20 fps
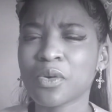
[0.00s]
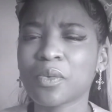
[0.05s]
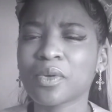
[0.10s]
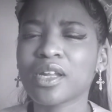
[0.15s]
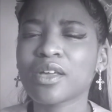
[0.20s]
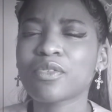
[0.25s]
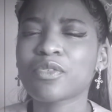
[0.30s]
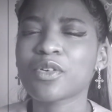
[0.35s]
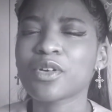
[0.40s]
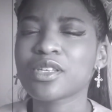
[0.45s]
When
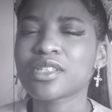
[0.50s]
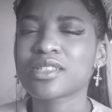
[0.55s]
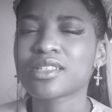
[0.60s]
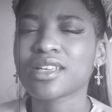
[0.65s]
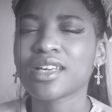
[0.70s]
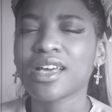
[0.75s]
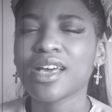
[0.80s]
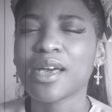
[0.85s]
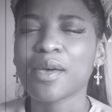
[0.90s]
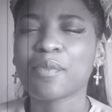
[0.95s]
I first
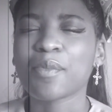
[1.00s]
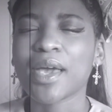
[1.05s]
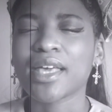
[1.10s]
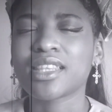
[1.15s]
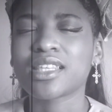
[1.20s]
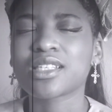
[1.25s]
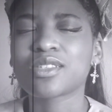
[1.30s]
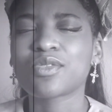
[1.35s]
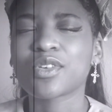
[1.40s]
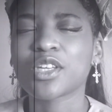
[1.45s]
made
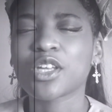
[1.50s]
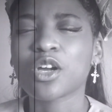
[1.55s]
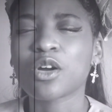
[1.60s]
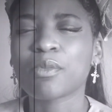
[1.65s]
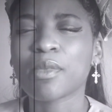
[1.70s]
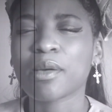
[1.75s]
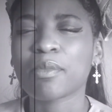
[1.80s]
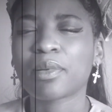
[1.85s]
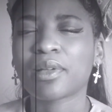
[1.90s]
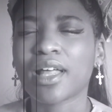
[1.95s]
this video,
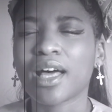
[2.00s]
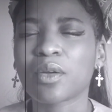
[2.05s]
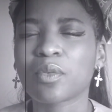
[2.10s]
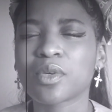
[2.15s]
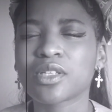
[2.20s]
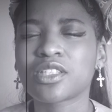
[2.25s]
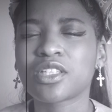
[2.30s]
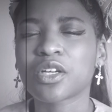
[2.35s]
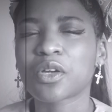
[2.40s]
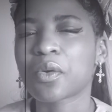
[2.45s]
my plan
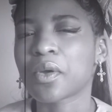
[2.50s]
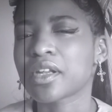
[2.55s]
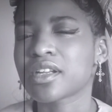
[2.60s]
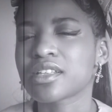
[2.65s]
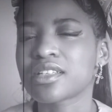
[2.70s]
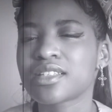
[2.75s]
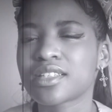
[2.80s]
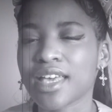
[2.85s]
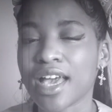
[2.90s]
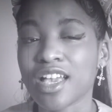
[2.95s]
was to create a
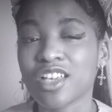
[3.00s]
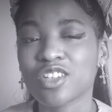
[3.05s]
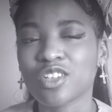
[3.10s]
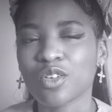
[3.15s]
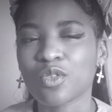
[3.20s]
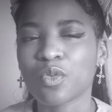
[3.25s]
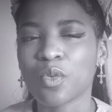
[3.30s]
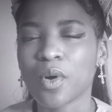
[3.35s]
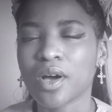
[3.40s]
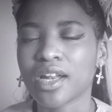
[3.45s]
sketch
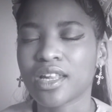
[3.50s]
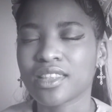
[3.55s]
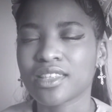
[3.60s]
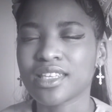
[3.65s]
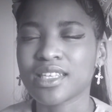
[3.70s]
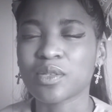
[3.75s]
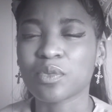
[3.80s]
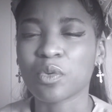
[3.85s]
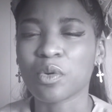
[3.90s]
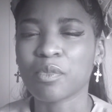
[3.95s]
of what
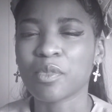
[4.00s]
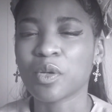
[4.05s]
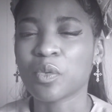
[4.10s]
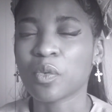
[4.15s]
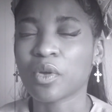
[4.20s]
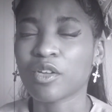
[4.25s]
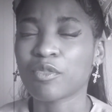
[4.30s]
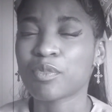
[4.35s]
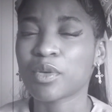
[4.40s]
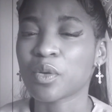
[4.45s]
these women
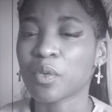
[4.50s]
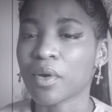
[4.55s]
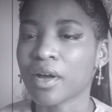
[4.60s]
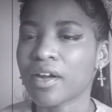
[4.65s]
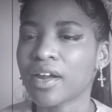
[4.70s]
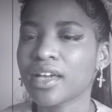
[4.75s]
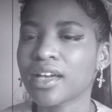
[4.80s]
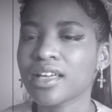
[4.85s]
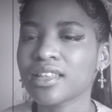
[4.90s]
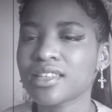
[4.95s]
would have been
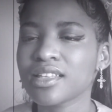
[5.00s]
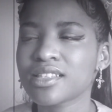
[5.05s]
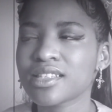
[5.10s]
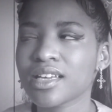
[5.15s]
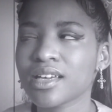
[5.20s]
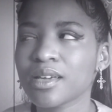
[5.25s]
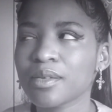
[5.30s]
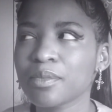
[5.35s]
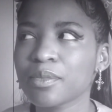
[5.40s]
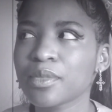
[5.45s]
wearing at the
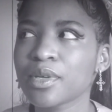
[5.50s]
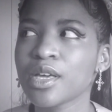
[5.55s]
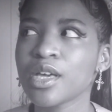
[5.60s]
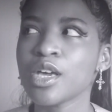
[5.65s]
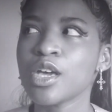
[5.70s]
time,